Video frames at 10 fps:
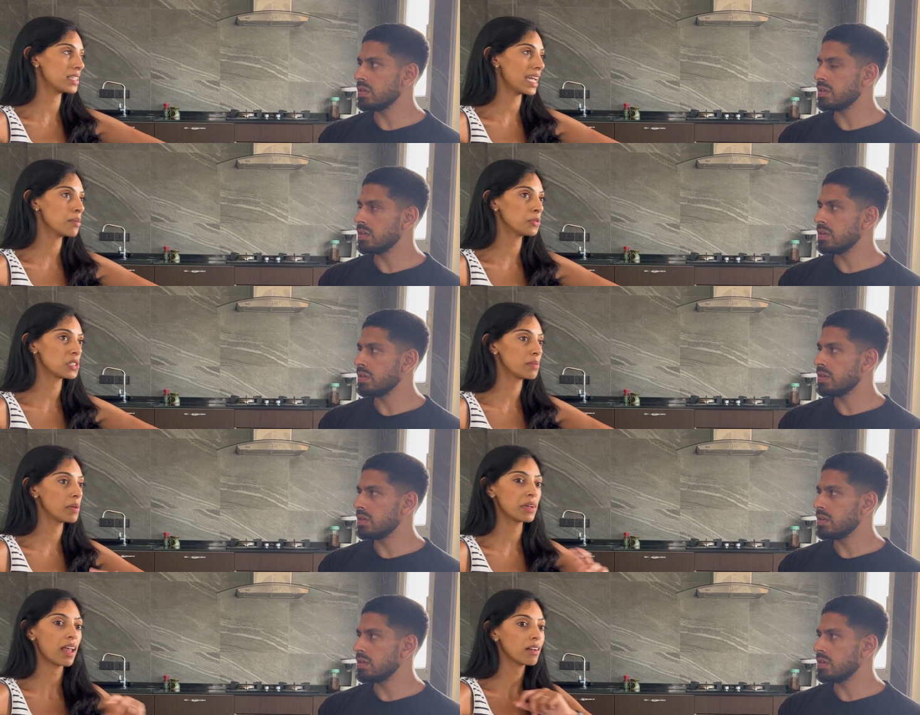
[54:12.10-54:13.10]
Speaker 1: table, she may
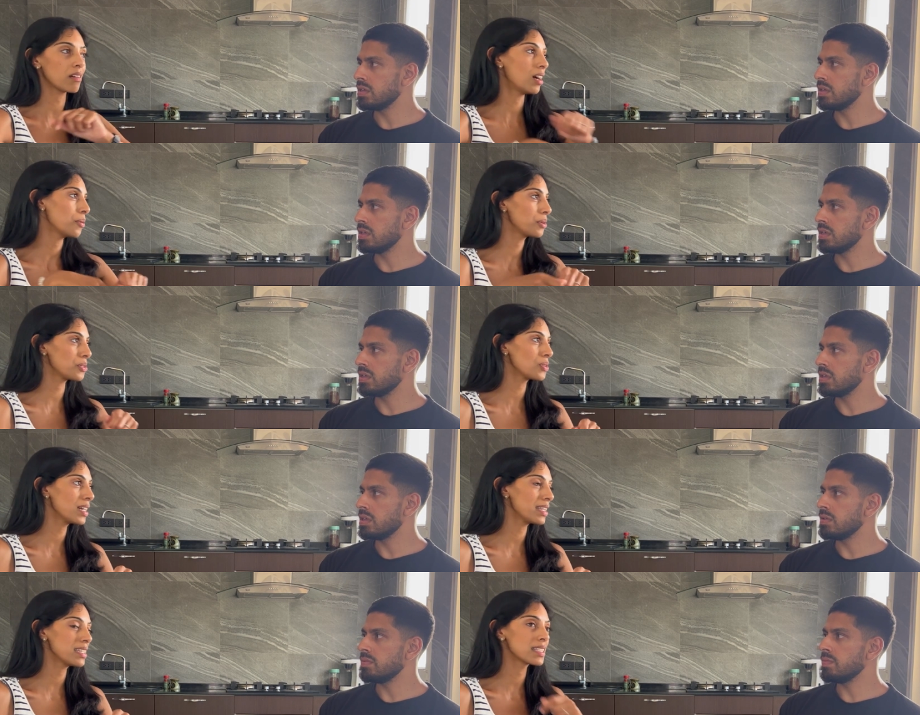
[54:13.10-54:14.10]
be like, I want to try
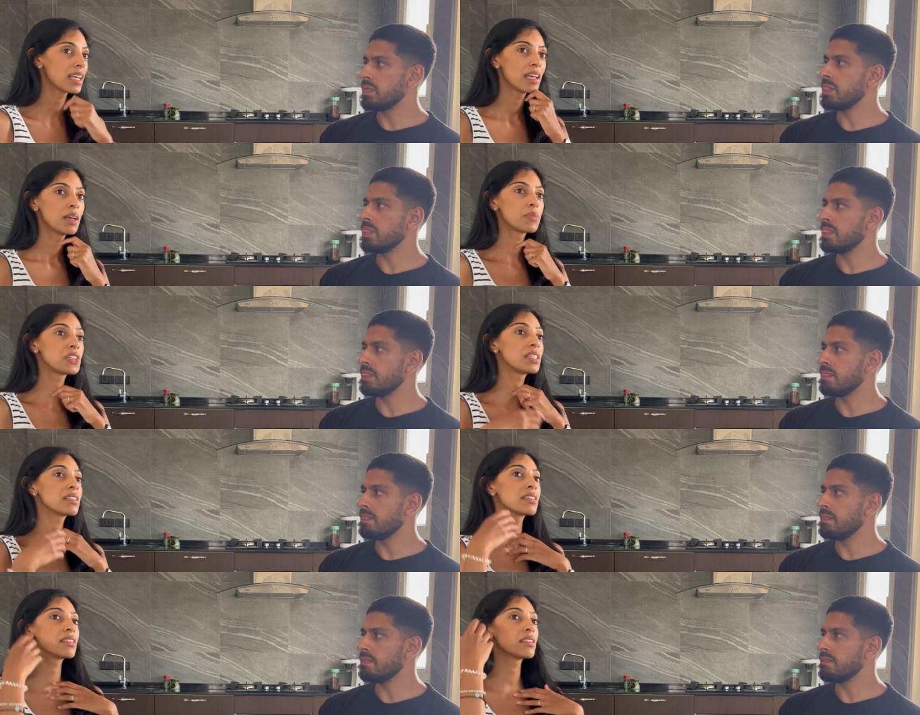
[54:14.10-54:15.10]
this but she
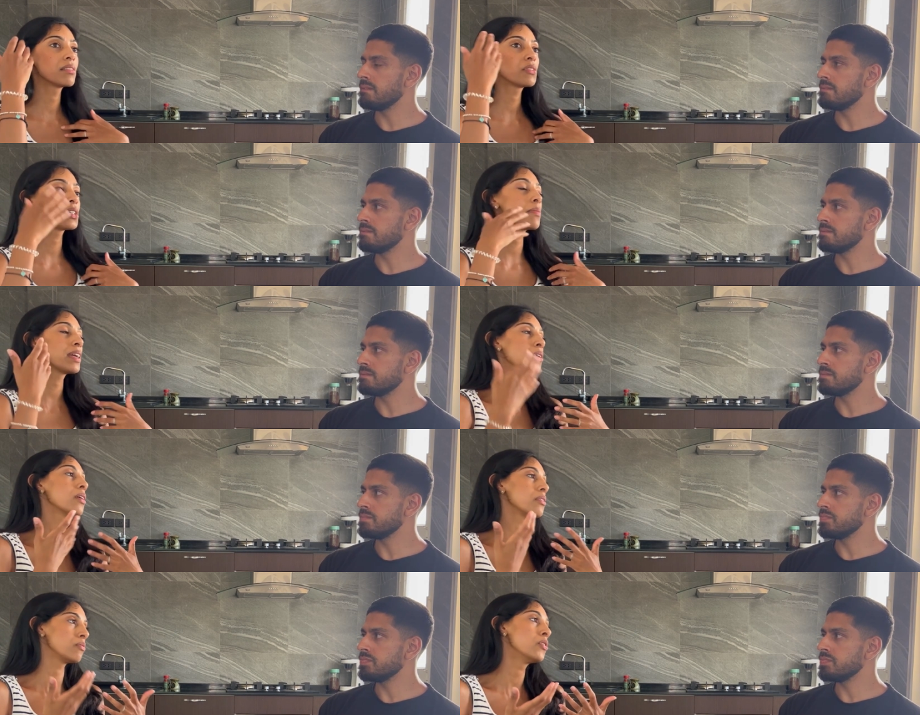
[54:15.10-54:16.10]
doesn't she may
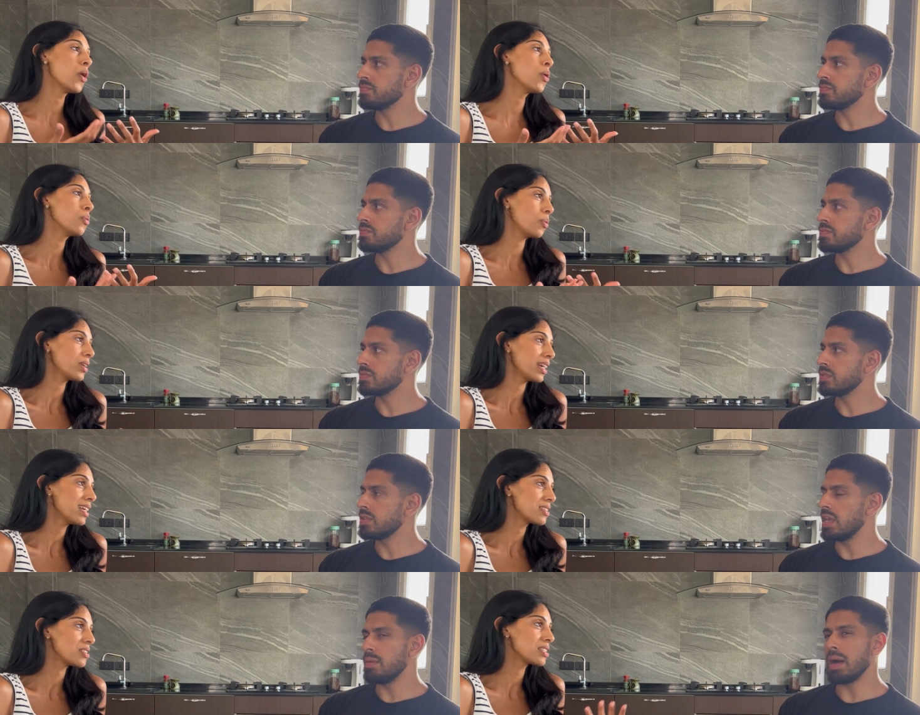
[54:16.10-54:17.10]
not know what it
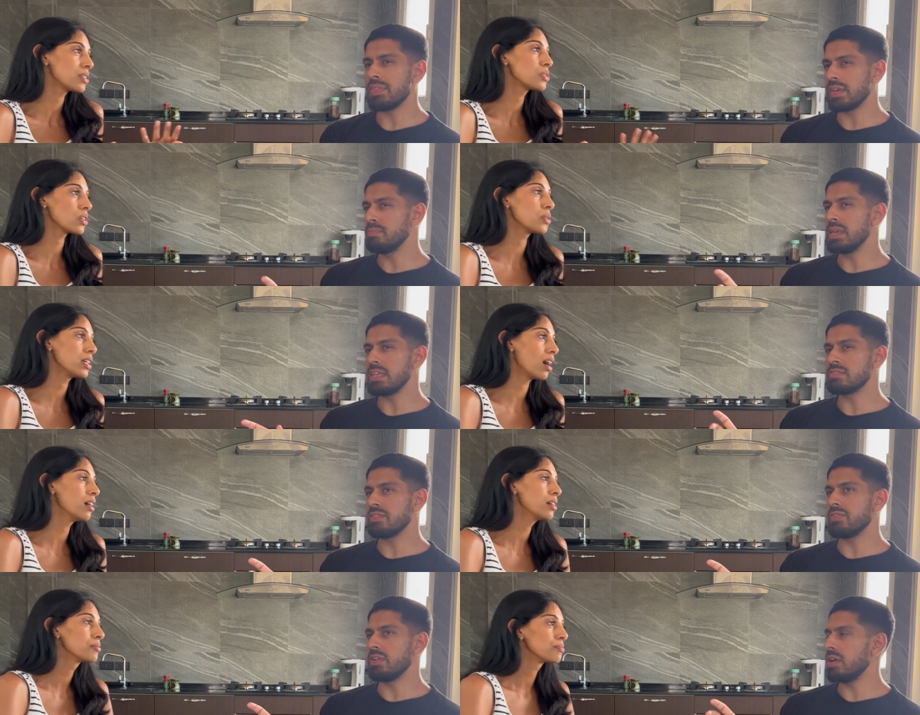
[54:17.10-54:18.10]
is yeah, but i think so meat young. is
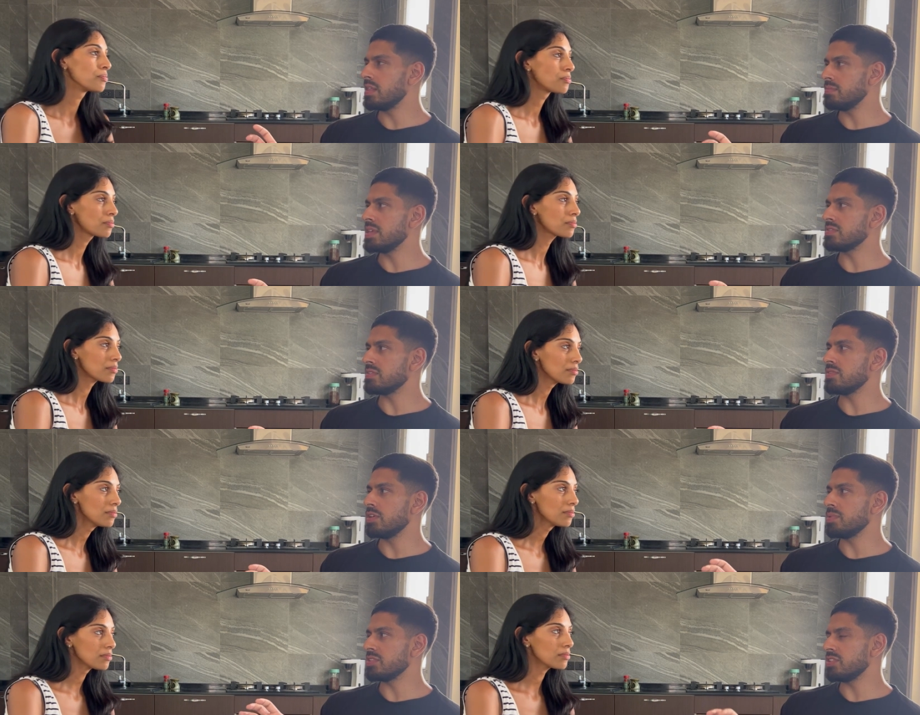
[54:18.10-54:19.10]
different
Speaker 2: i think meat is different though
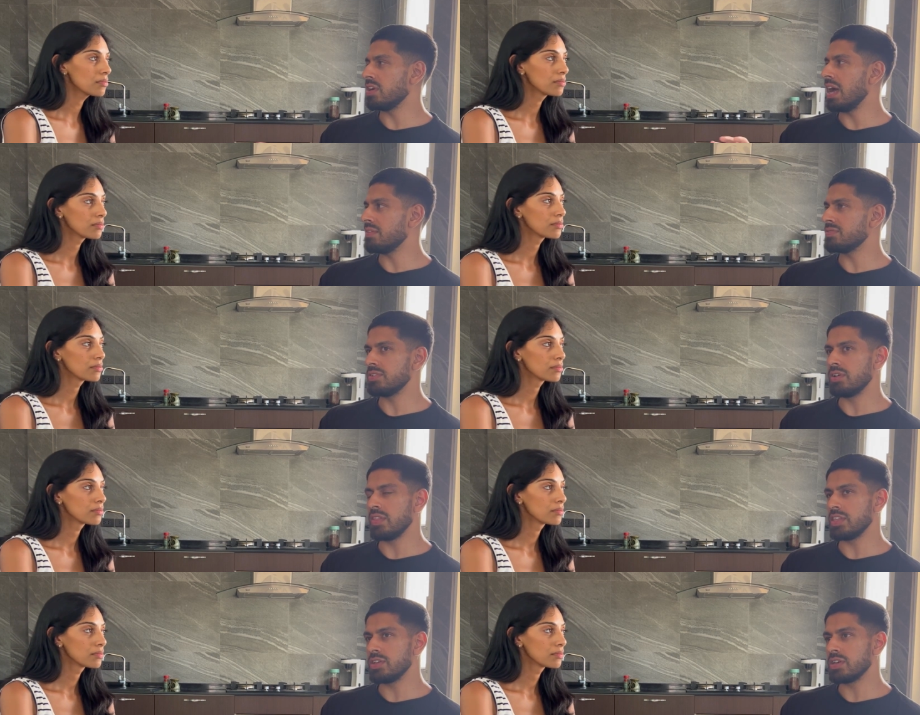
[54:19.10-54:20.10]
because you don't have to i
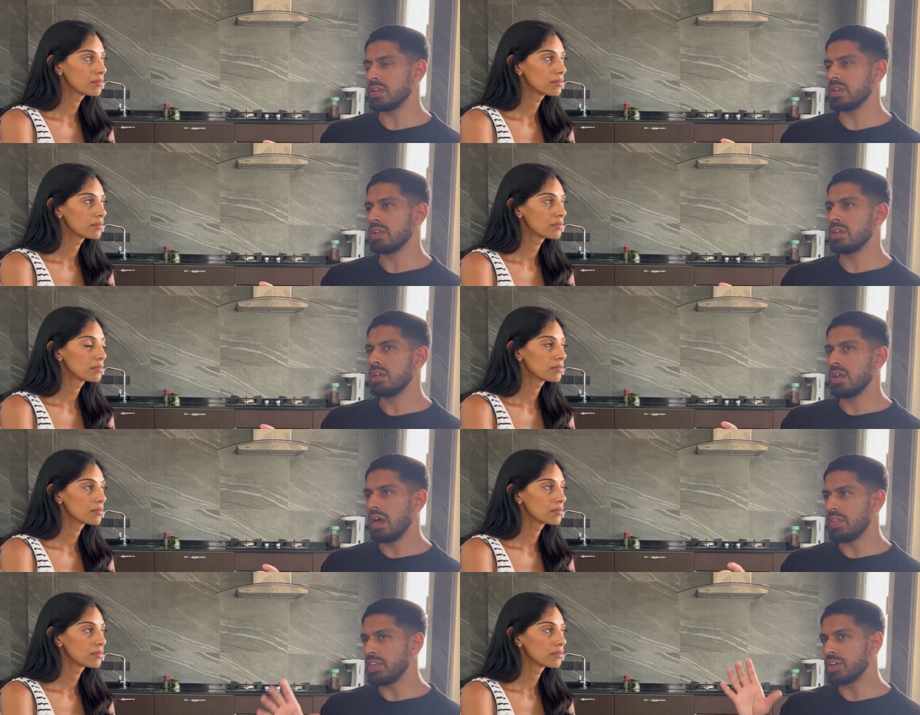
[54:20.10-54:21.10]
think you can
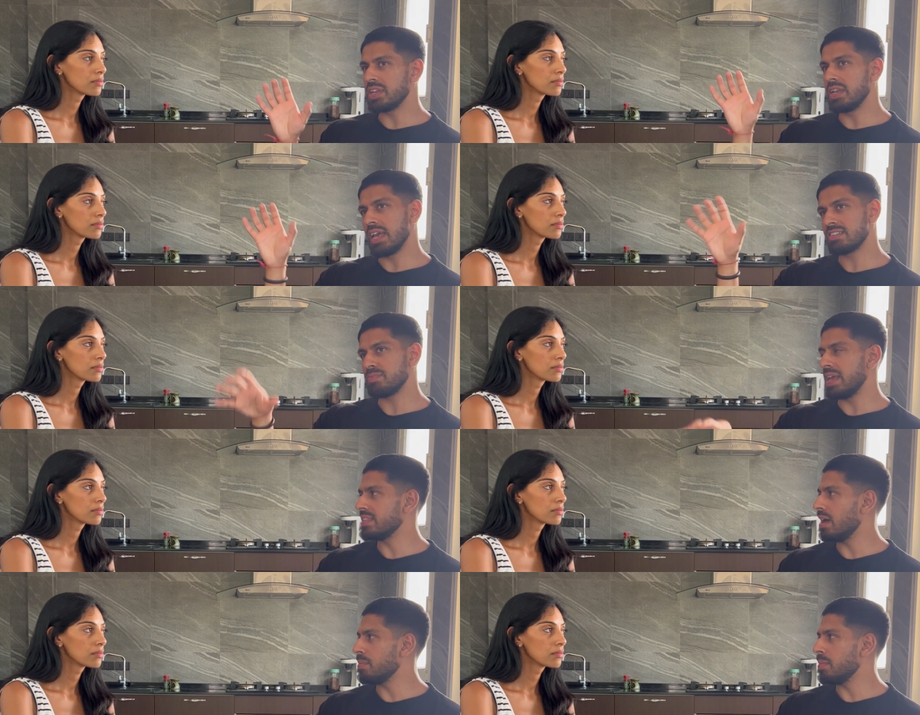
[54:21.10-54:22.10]
i think you can explain
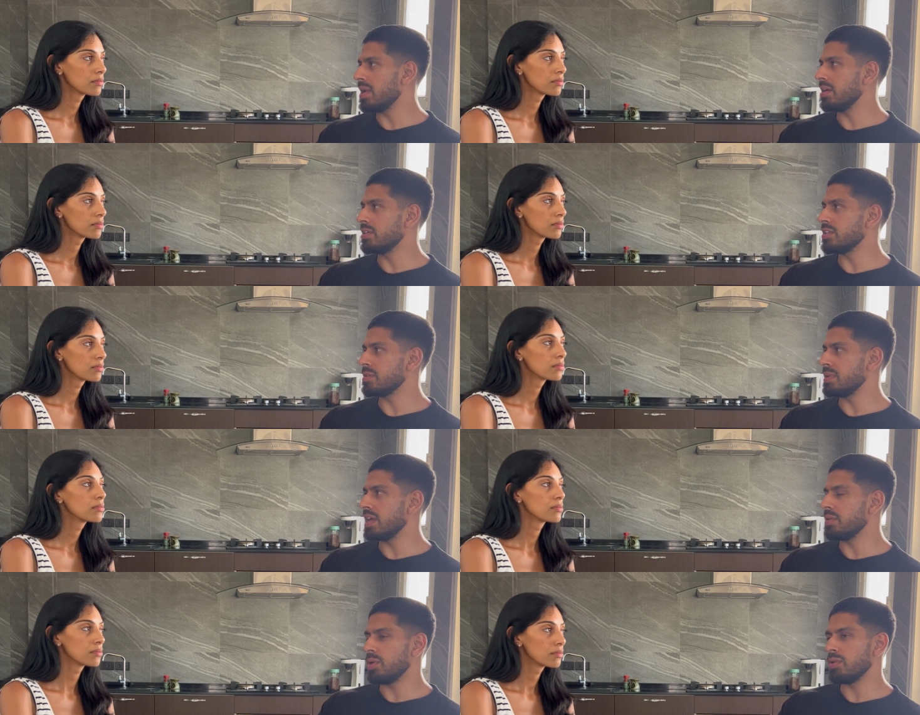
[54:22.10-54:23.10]
that a bit better you can be
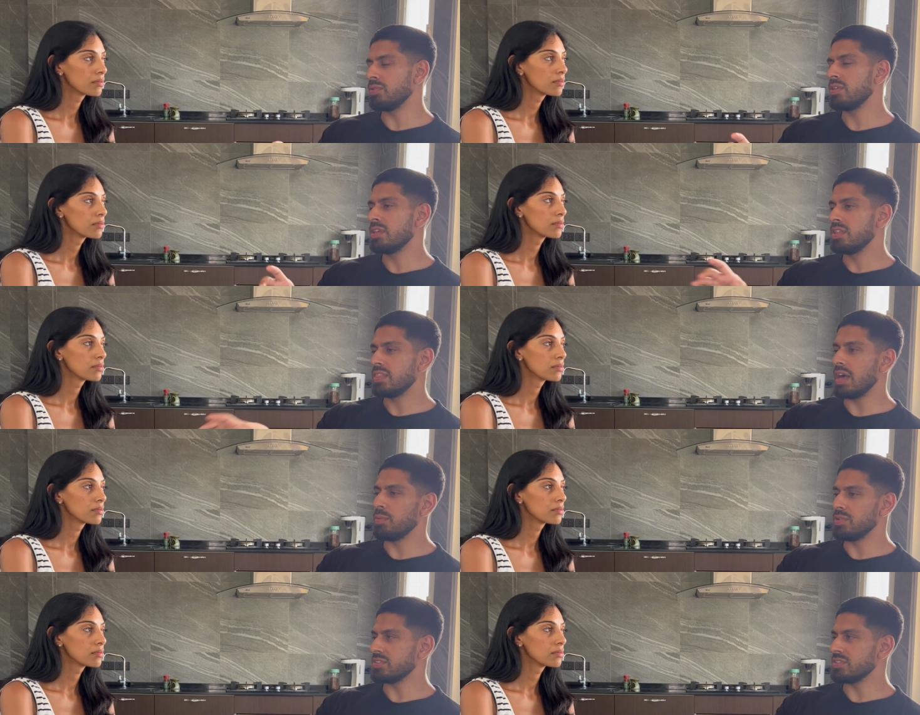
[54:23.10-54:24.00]
like well that was